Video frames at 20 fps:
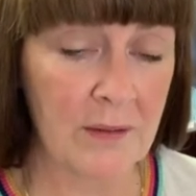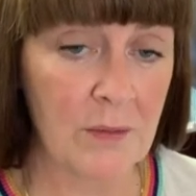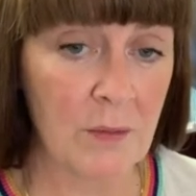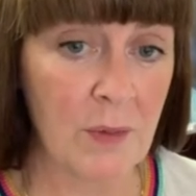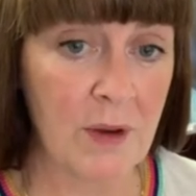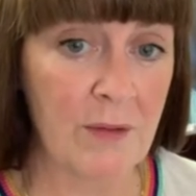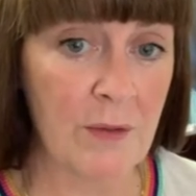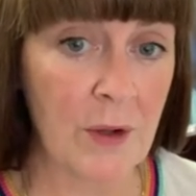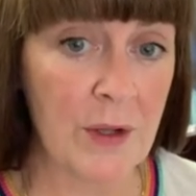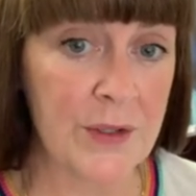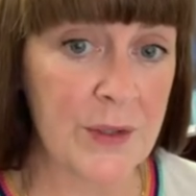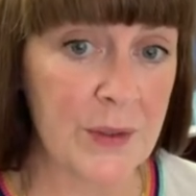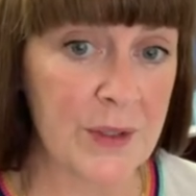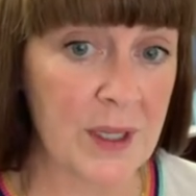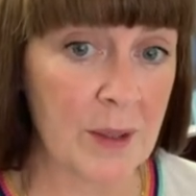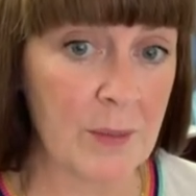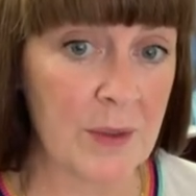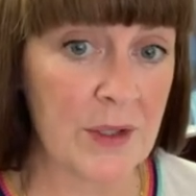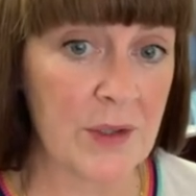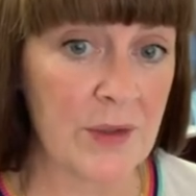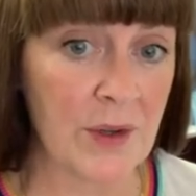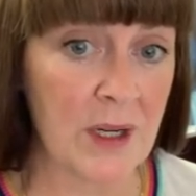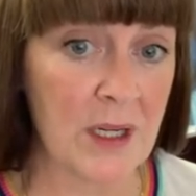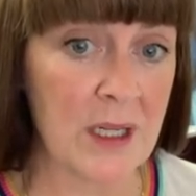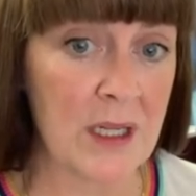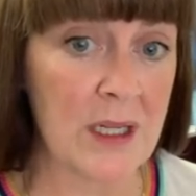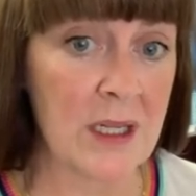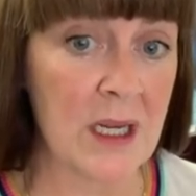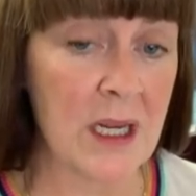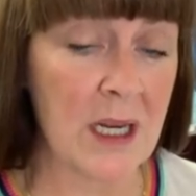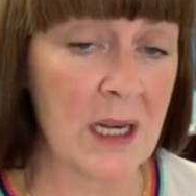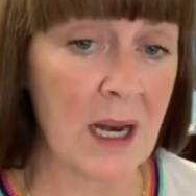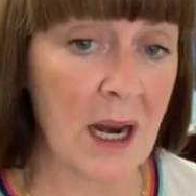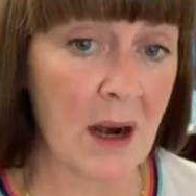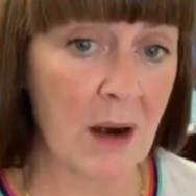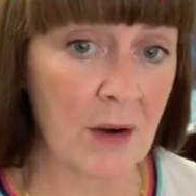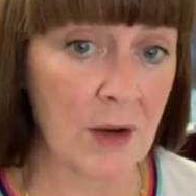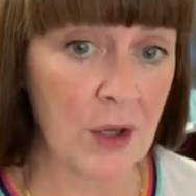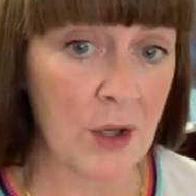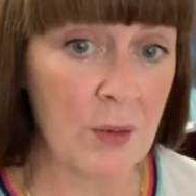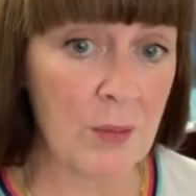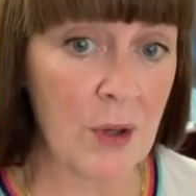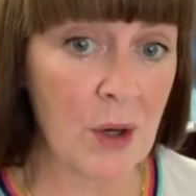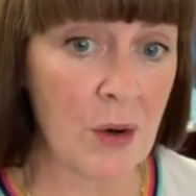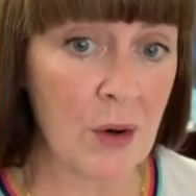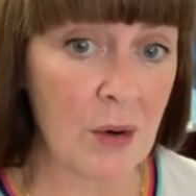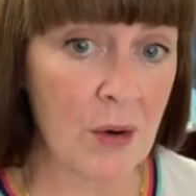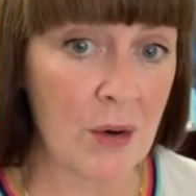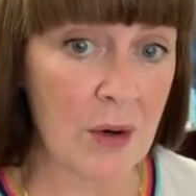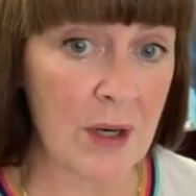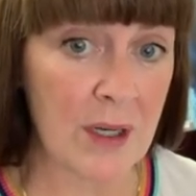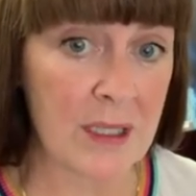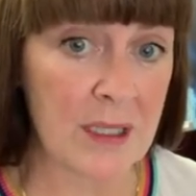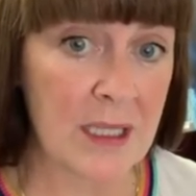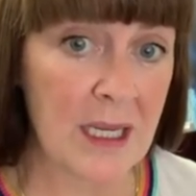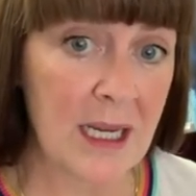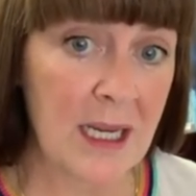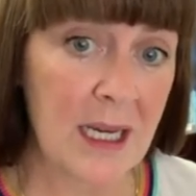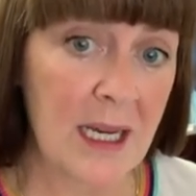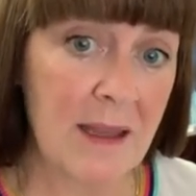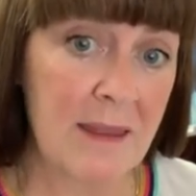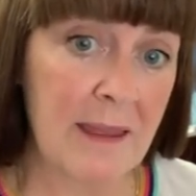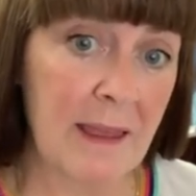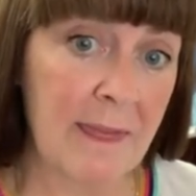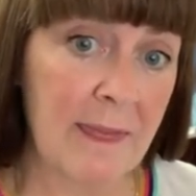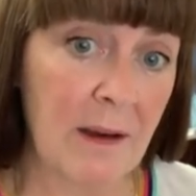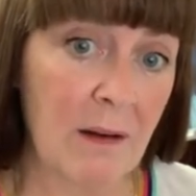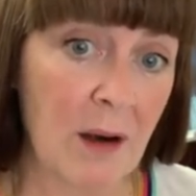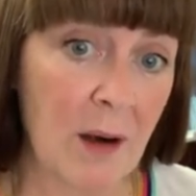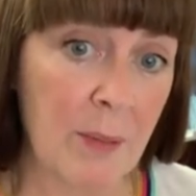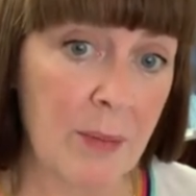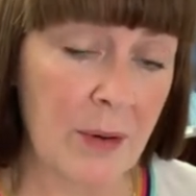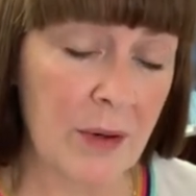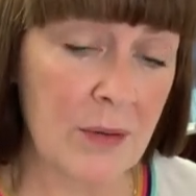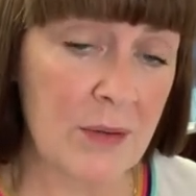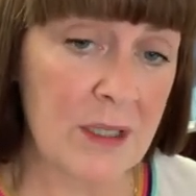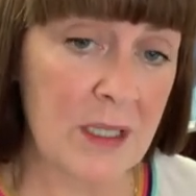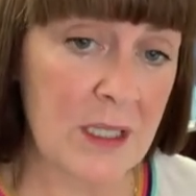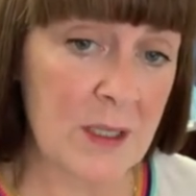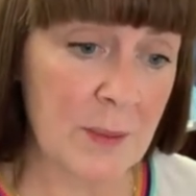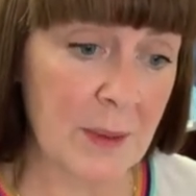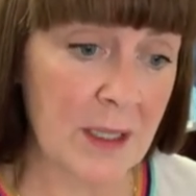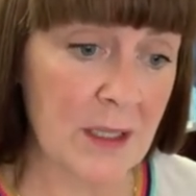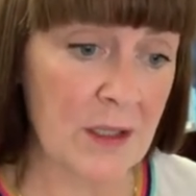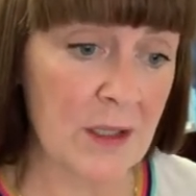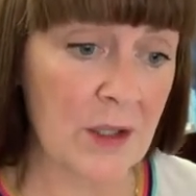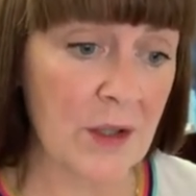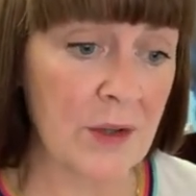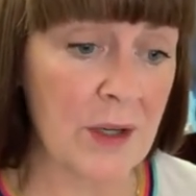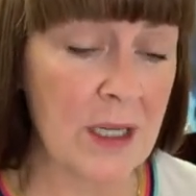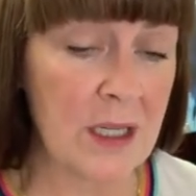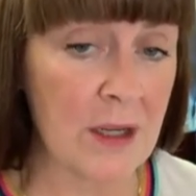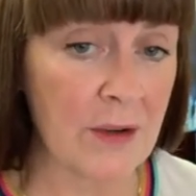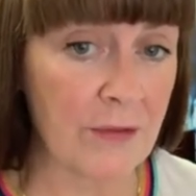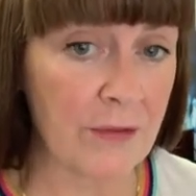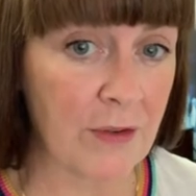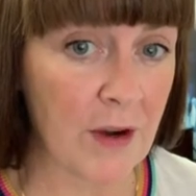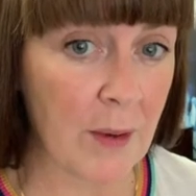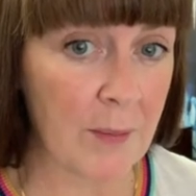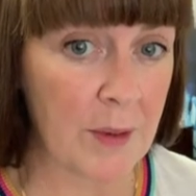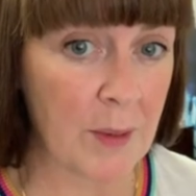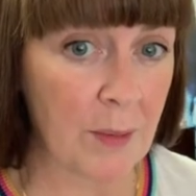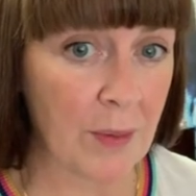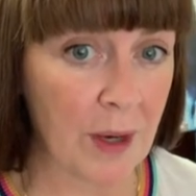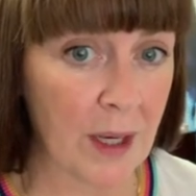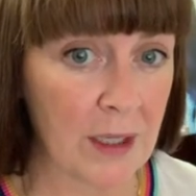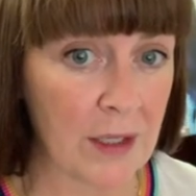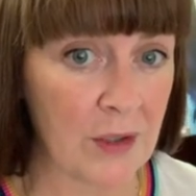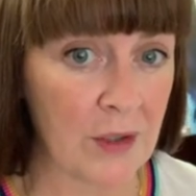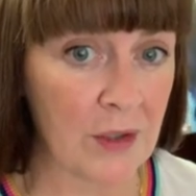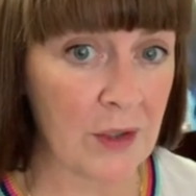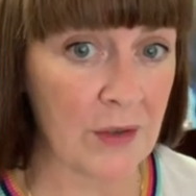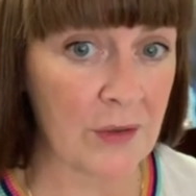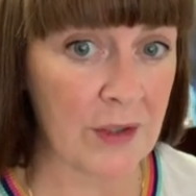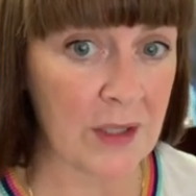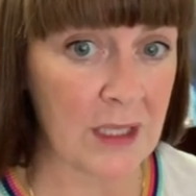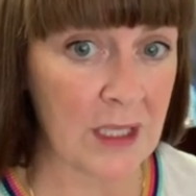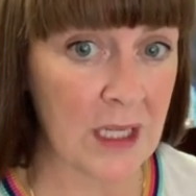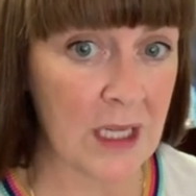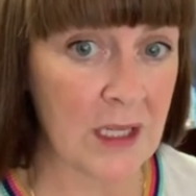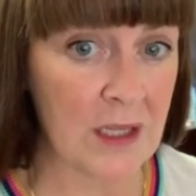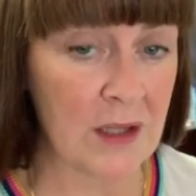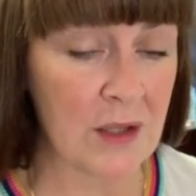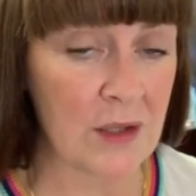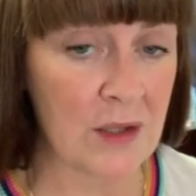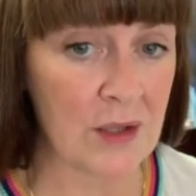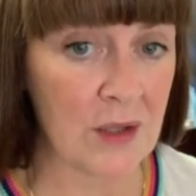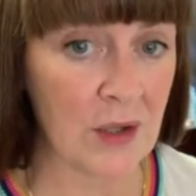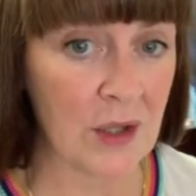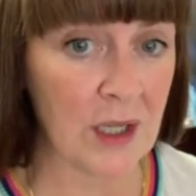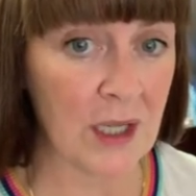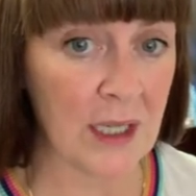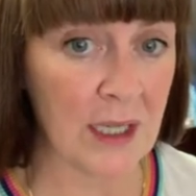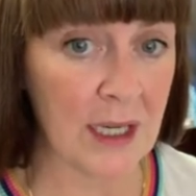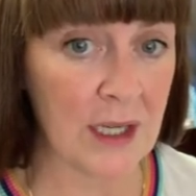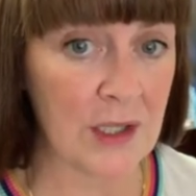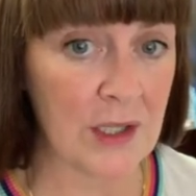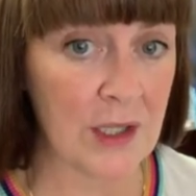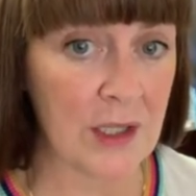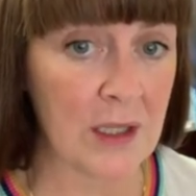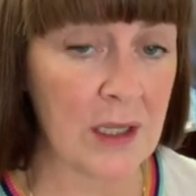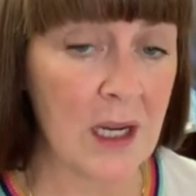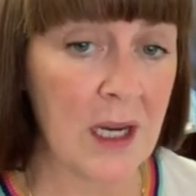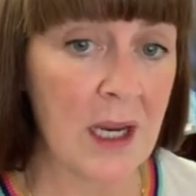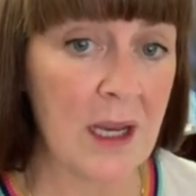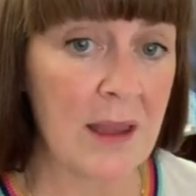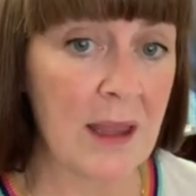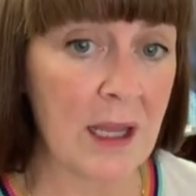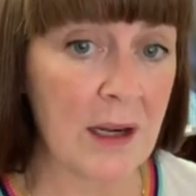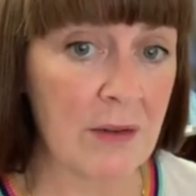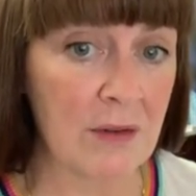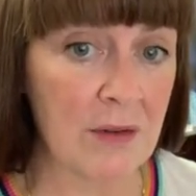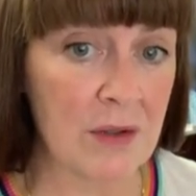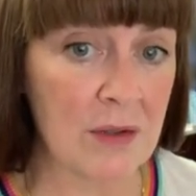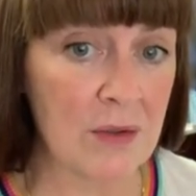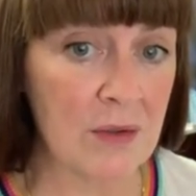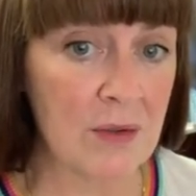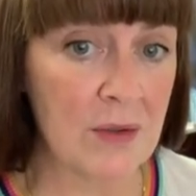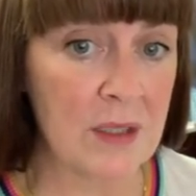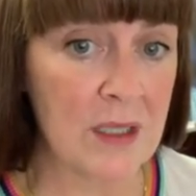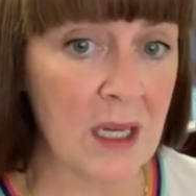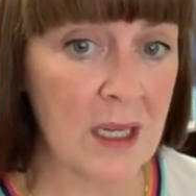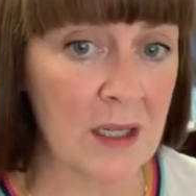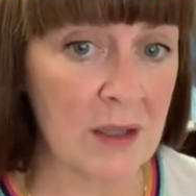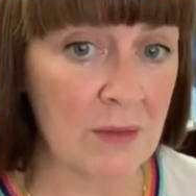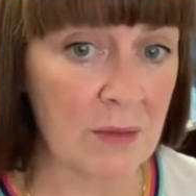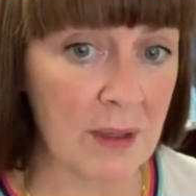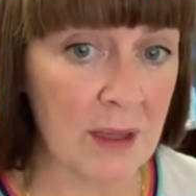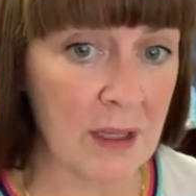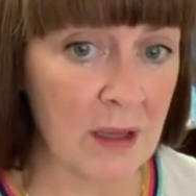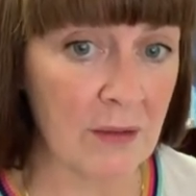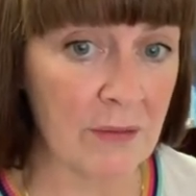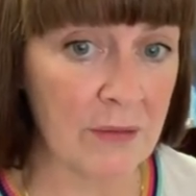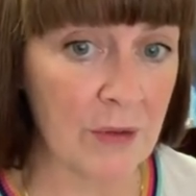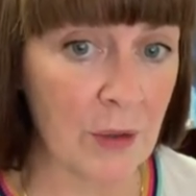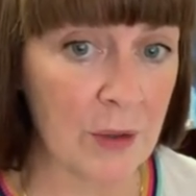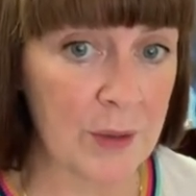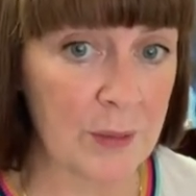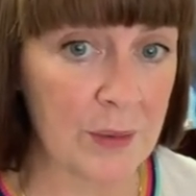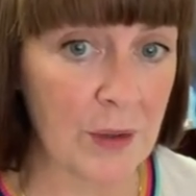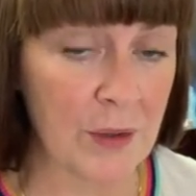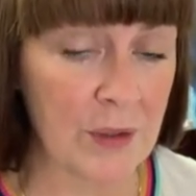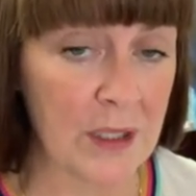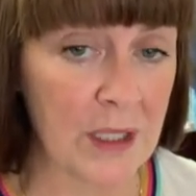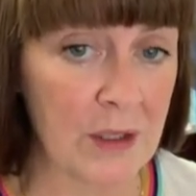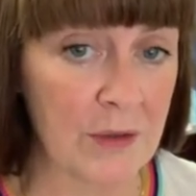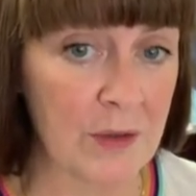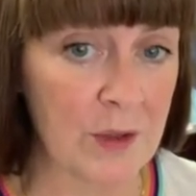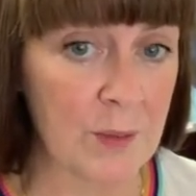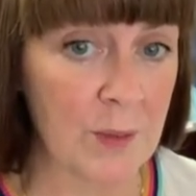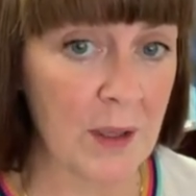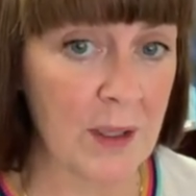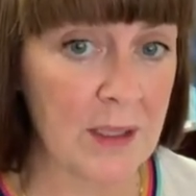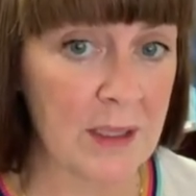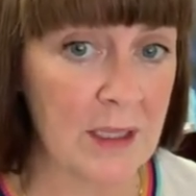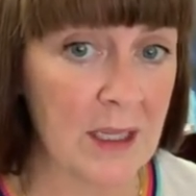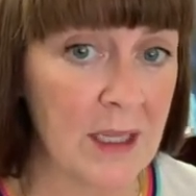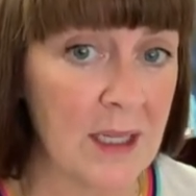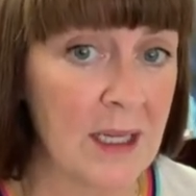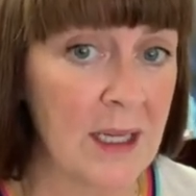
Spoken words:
We've also demonstrated in our human cohorts that there are proteins being secreted from the pregnant uterus into the circulation that are associated with the unfolded protein response